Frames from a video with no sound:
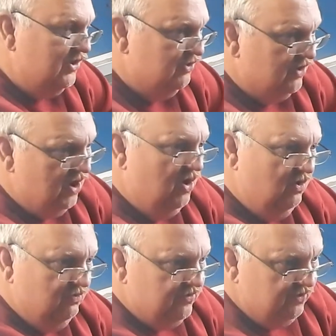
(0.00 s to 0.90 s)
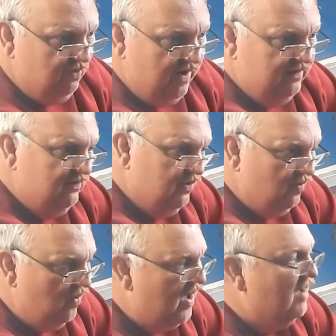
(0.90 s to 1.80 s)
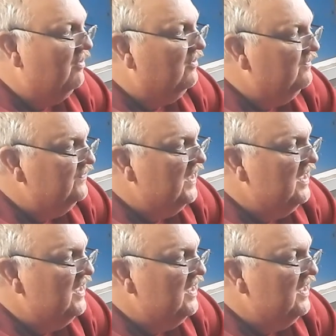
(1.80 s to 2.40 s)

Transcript: you go, the greater the wobble.